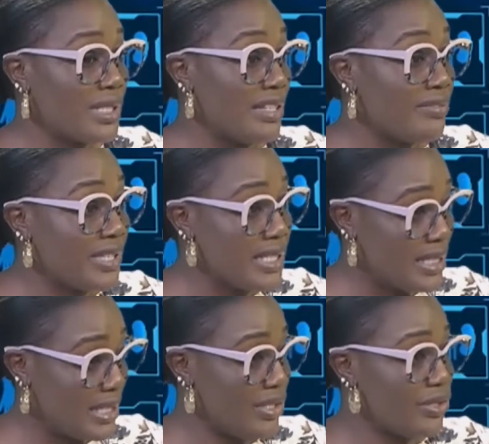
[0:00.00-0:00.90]
the
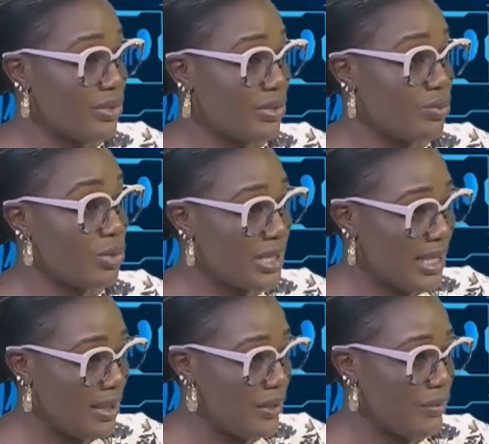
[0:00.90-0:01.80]
investigations will
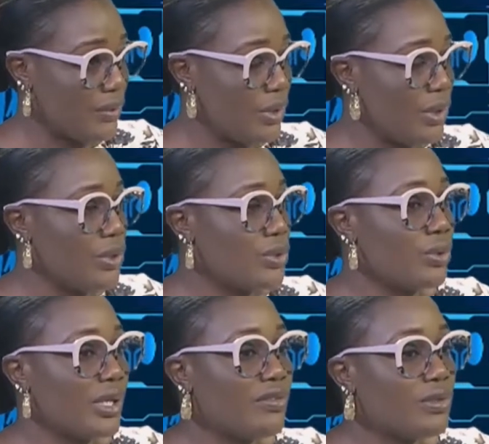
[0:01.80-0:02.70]
tell you.
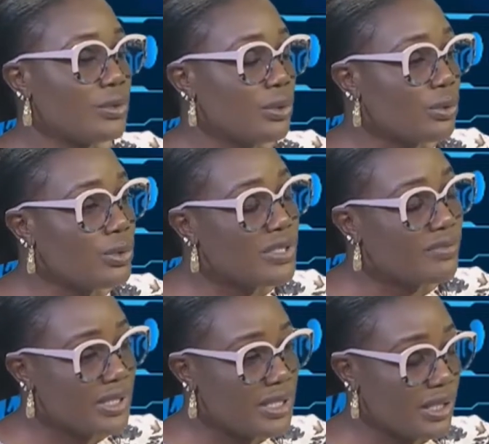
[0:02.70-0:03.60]
So even though those
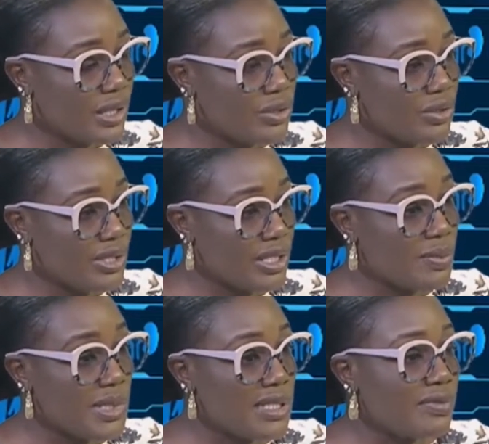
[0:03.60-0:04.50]
investigations are
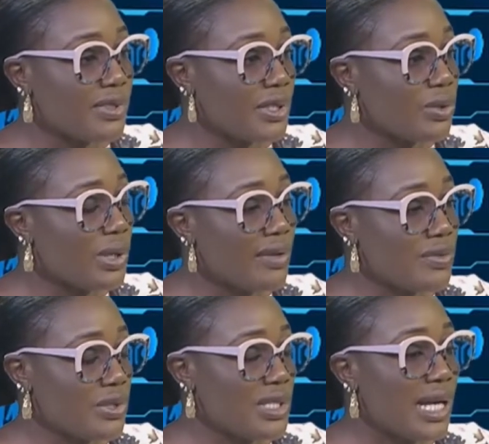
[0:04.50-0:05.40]
specific, you have
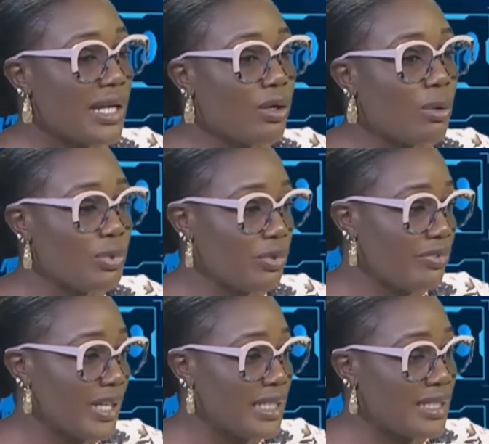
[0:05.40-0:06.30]
to tie up your
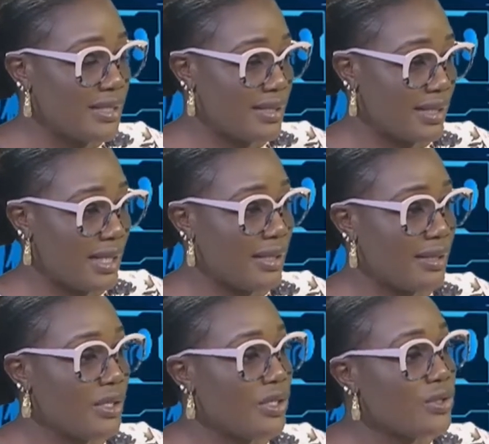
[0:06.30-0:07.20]
findings
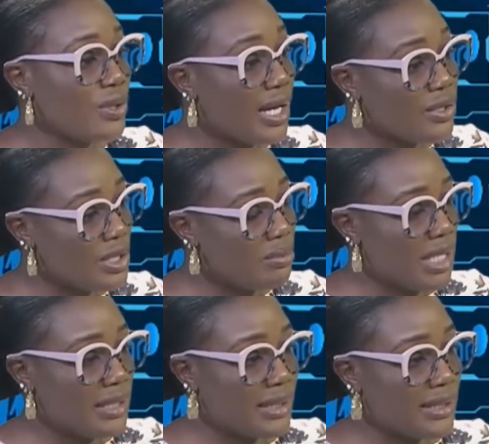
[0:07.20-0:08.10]
together to actually
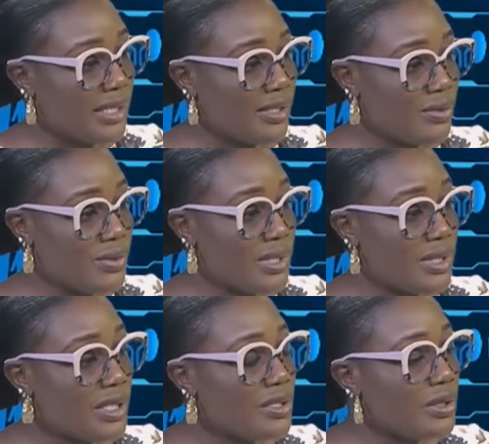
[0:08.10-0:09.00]
make that diagnosis.
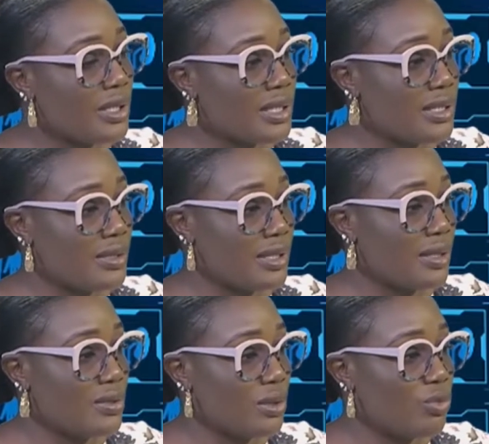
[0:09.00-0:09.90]
It's not easy to
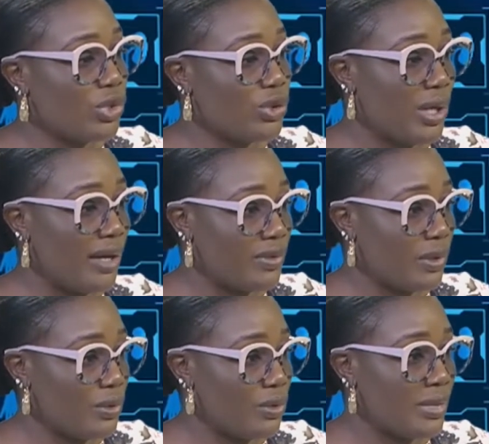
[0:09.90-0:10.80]
tell someone you have
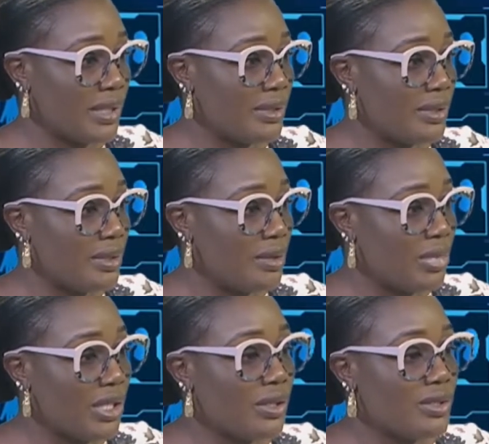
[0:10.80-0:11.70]
glaucoma
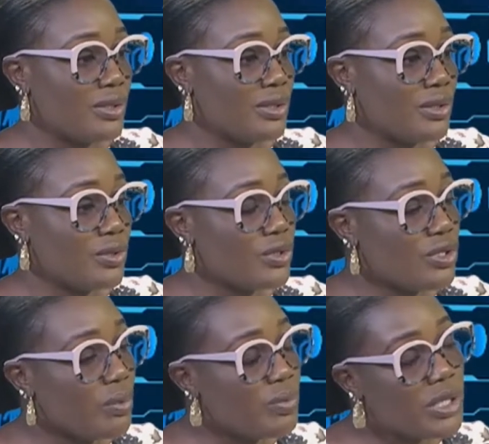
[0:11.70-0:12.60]
because to
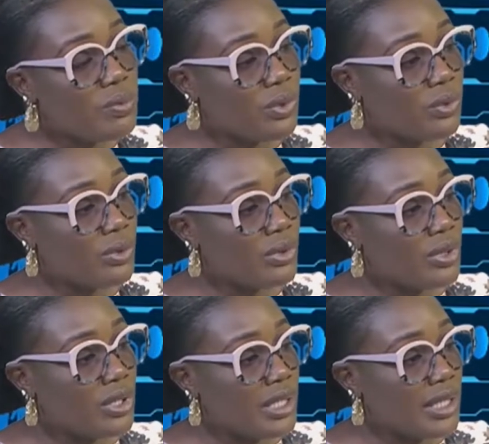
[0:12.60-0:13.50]
some people,
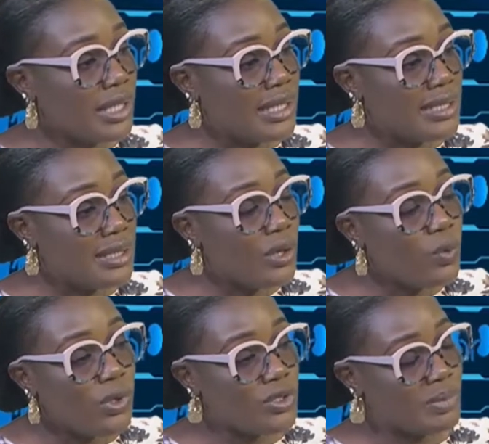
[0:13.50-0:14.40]
it
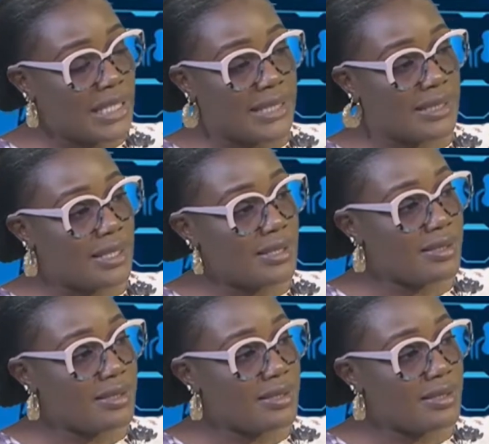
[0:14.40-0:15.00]
equals blindness.